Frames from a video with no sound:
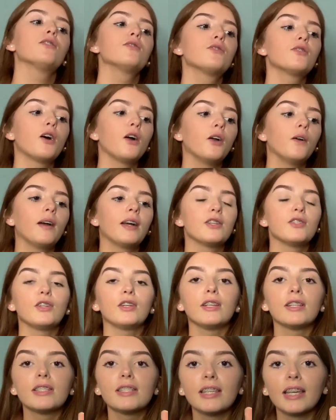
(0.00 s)
So as you
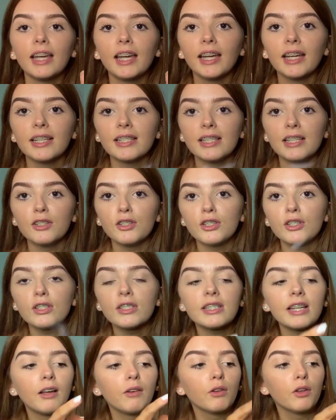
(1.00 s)
can see, it's literally just
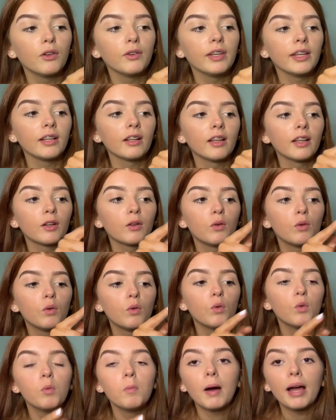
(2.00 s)
downloading like
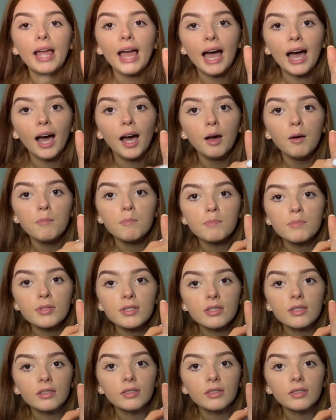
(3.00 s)
all my apps.